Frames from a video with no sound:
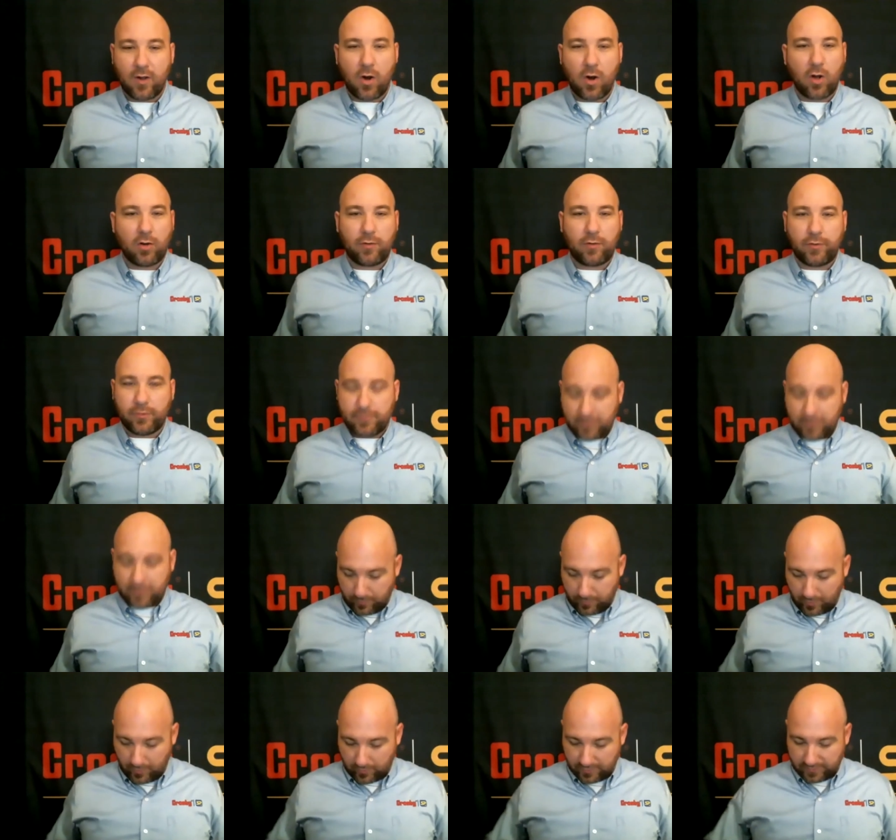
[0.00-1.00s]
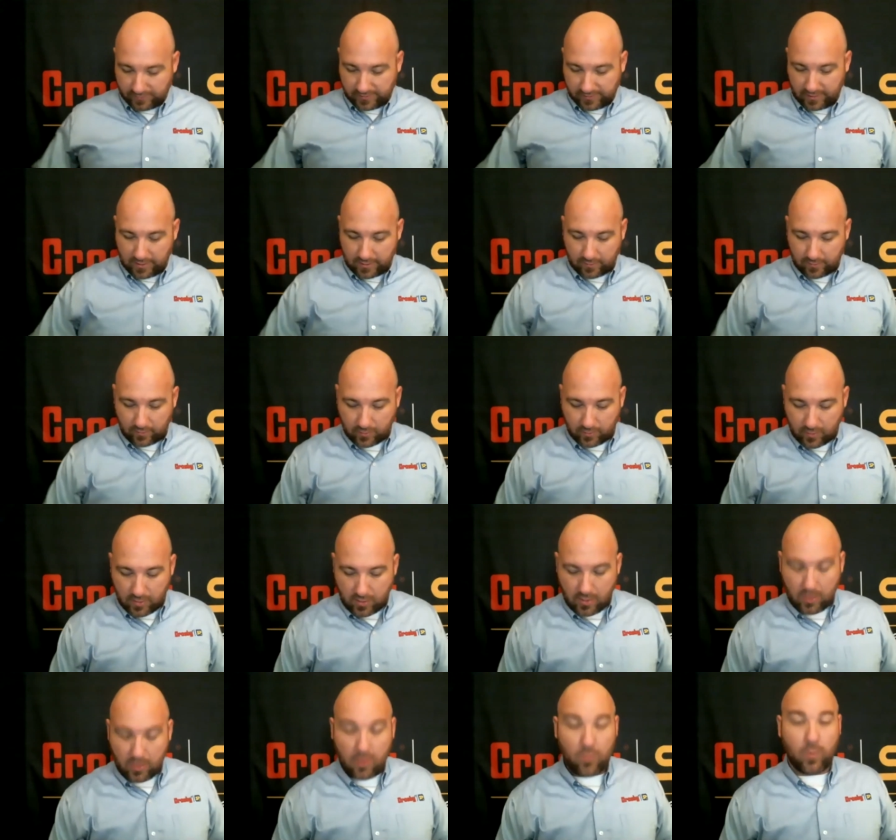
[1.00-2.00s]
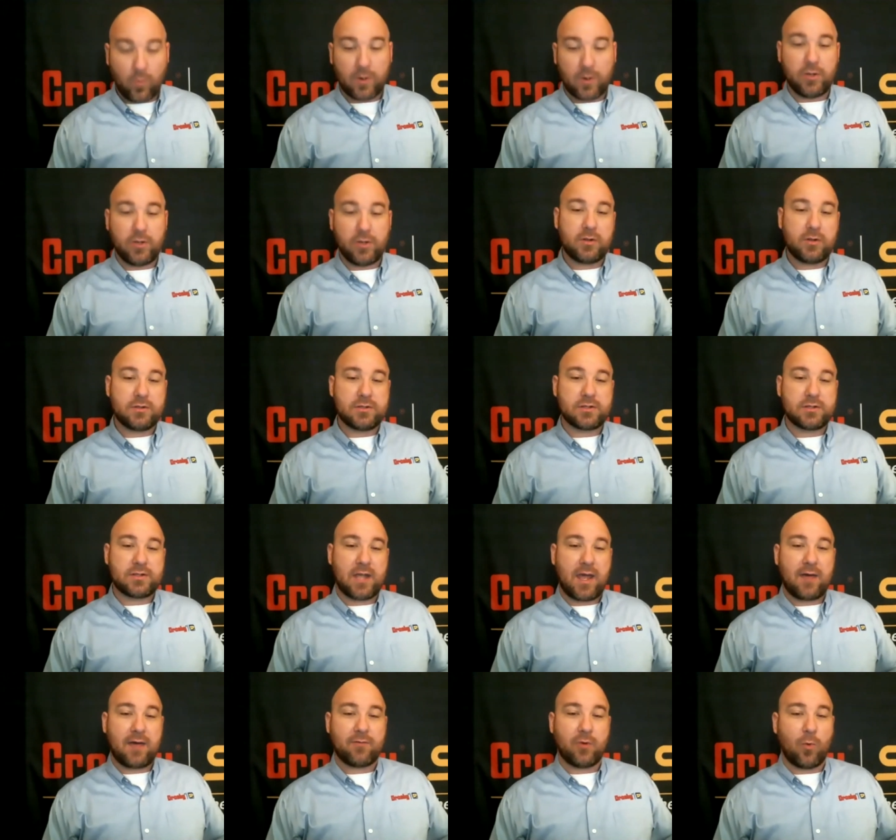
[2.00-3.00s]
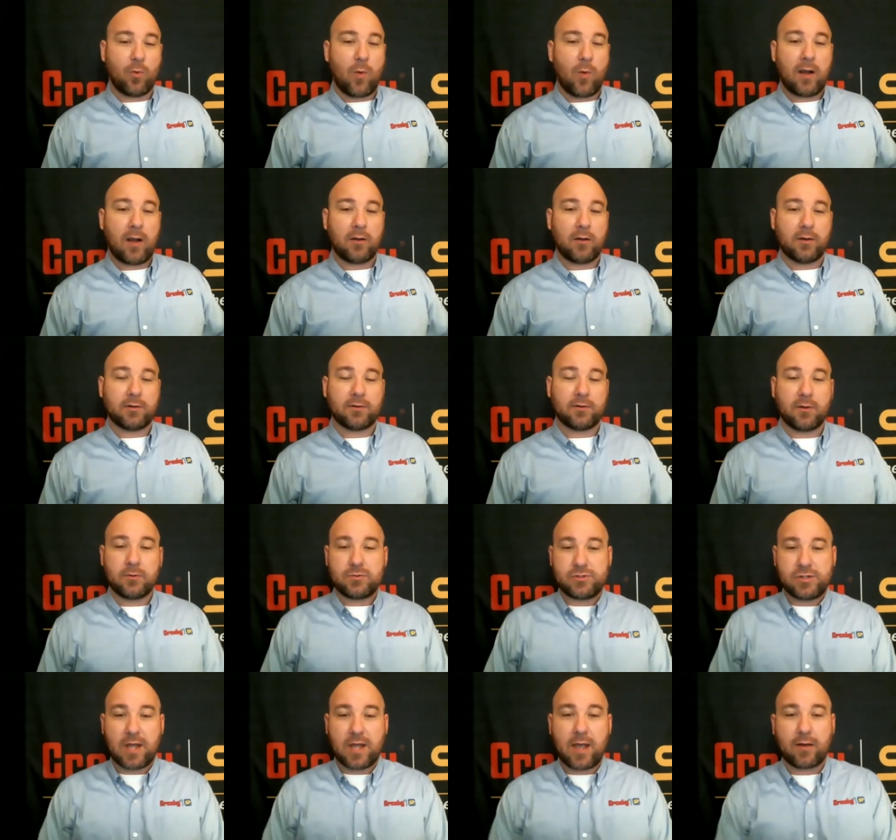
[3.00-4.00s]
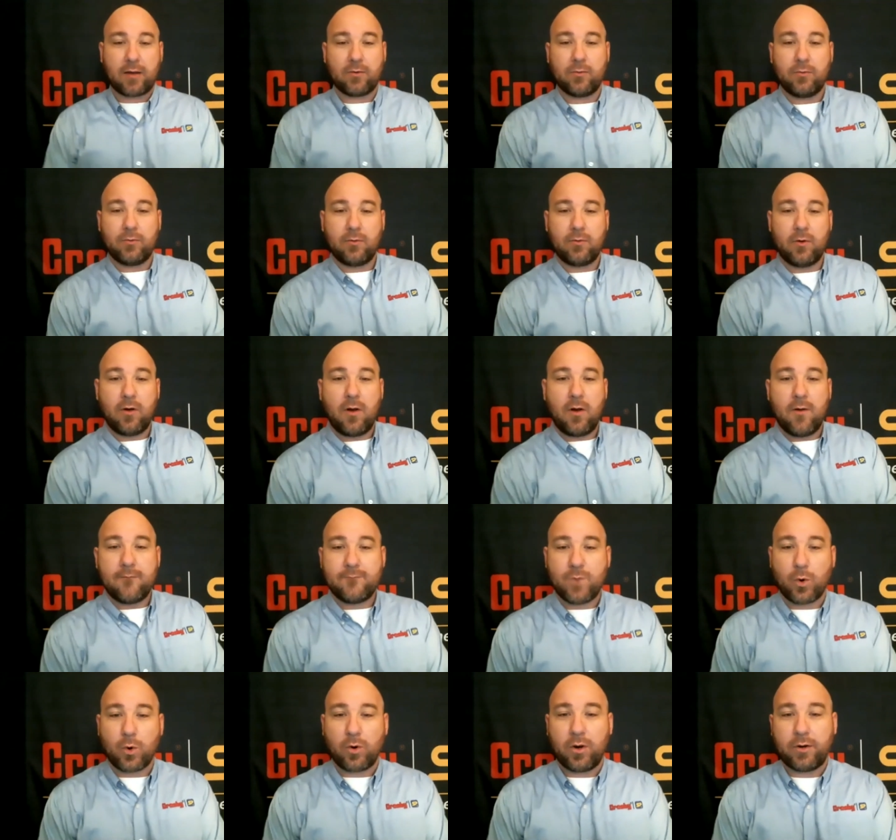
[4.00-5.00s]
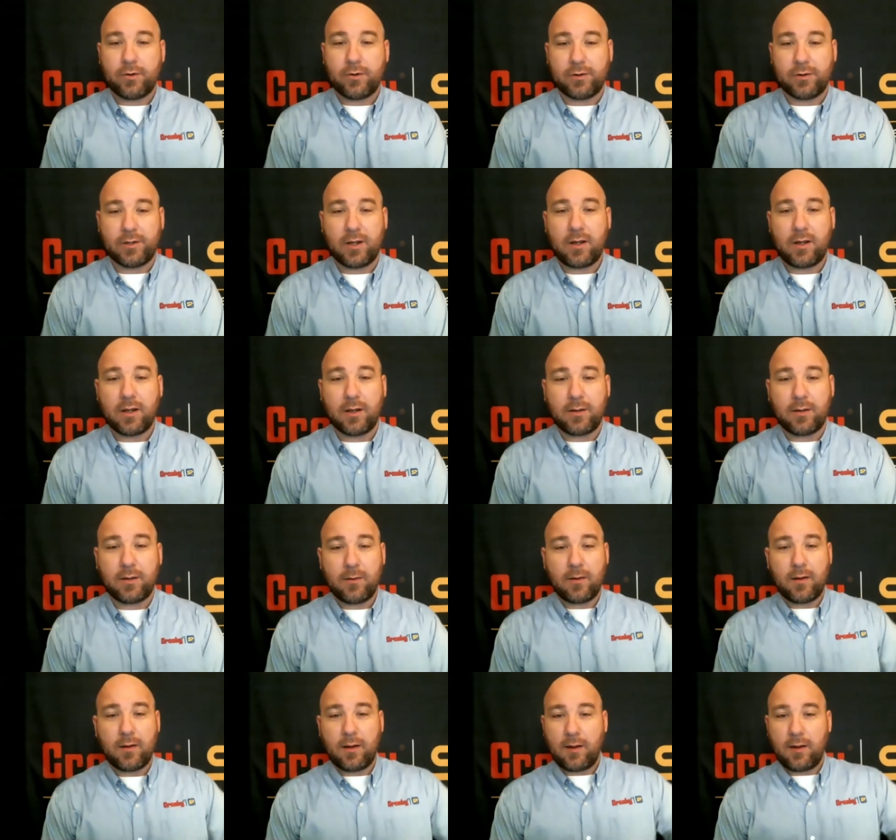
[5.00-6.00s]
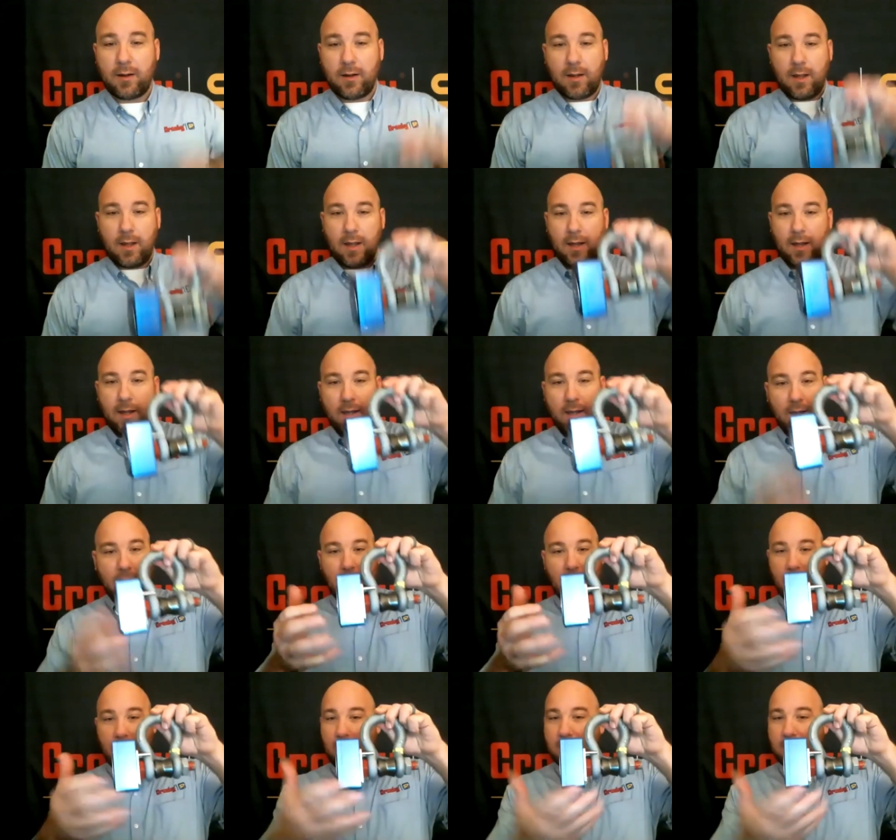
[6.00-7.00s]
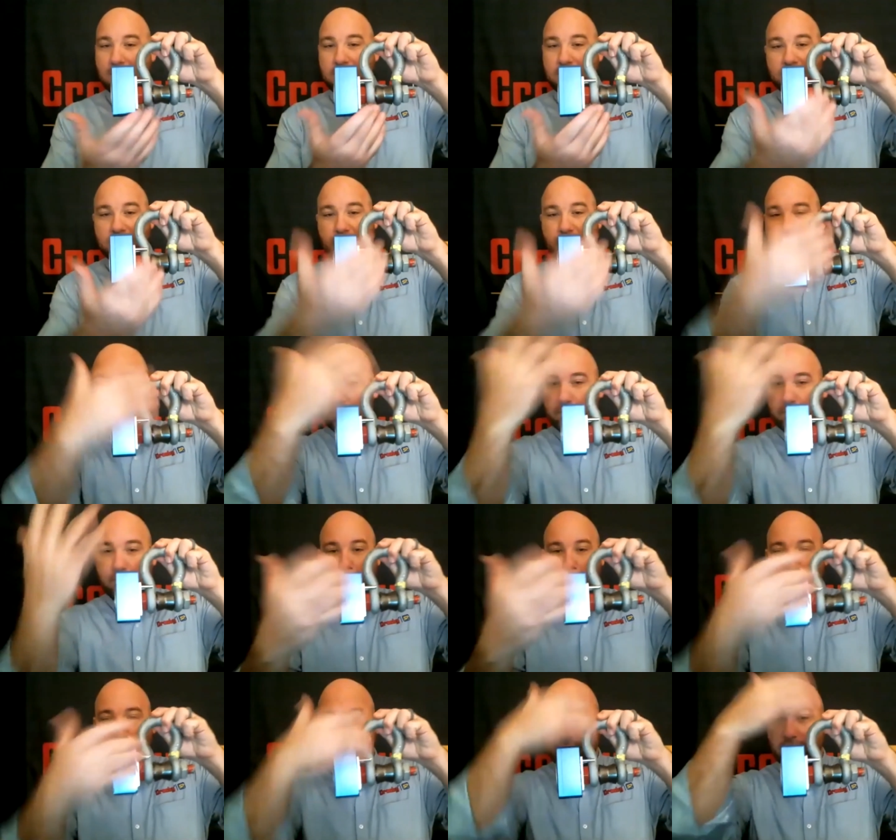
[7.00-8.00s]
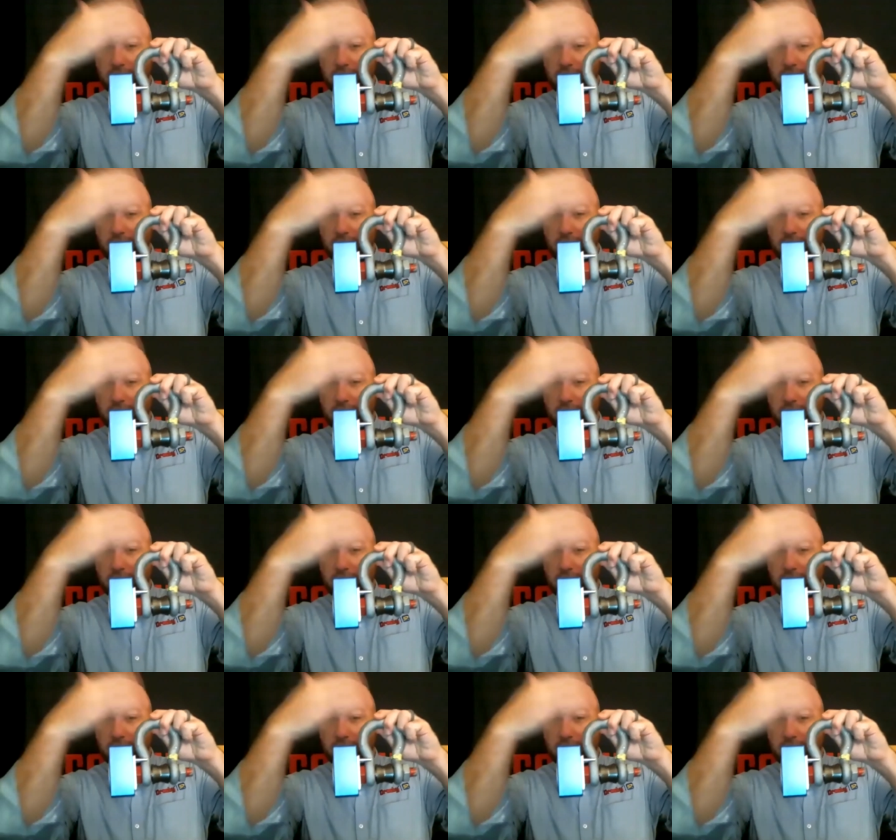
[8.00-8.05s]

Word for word: All of those components together, where you could just have a wireless load shackle, 400 ton, and just put your